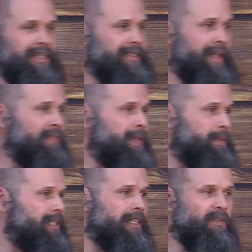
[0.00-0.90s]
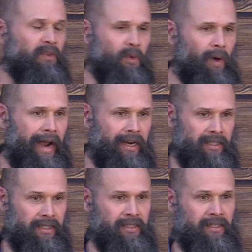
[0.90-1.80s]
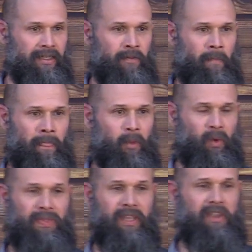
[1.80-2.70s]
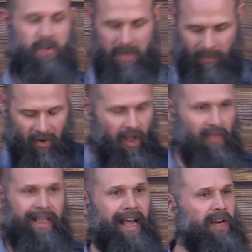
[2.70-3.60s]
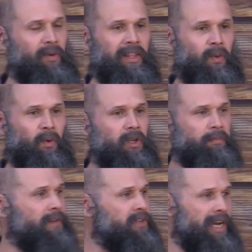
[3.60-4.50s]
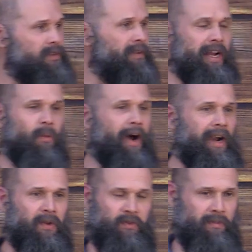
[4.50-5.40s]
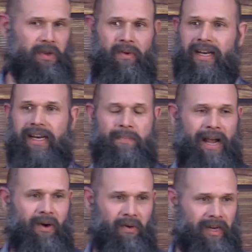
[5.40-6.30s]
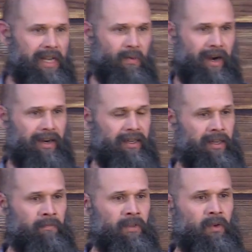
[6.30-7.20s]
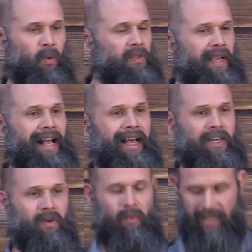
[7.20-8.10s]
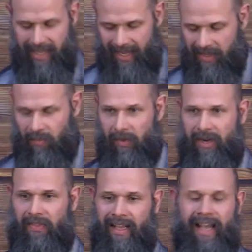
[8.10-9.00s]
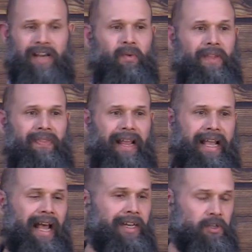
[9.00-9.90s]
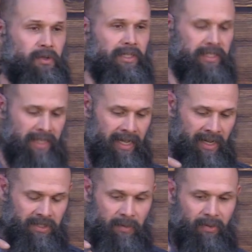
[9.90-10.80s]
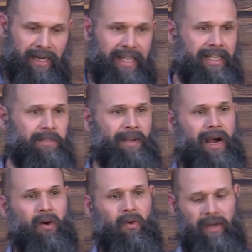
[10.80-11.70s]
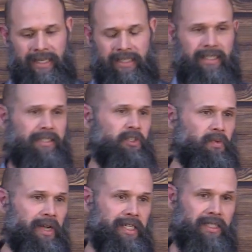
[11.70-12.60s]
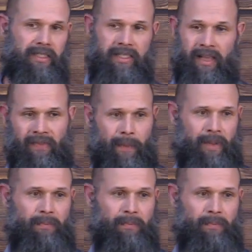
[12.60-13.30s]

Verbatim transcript: does nothing but deliver the wires. You could put all the conduit in the world, but if you never ran a wire through them, you don't get any power anywhere. We're the conduit. We are the conduit that God uses to bring His power into situations that